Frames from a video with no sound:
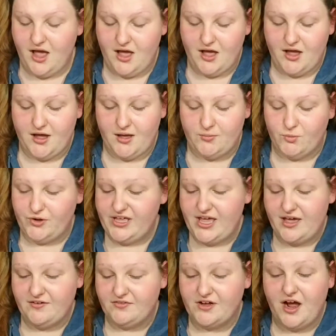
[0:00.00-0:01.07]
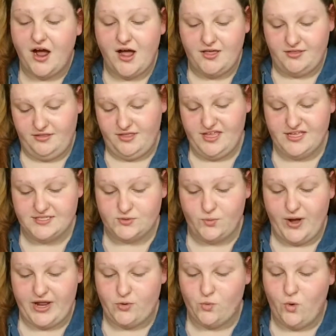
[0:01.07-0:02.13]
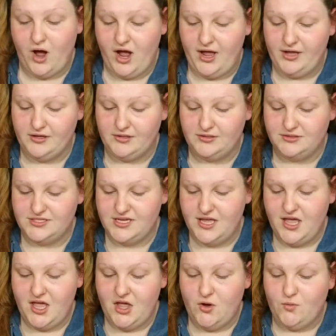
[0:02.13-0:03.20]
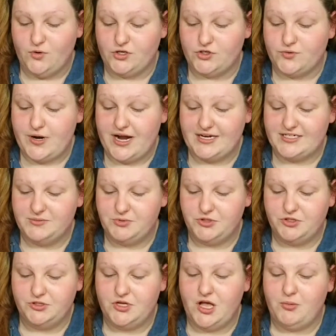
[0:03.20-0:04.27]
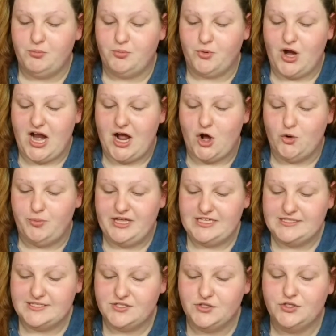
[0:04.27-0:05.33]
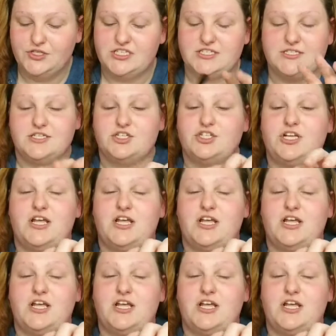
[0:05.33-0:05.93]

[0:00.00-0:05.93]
We have got this Wet n Wild retractable brow pencil. This is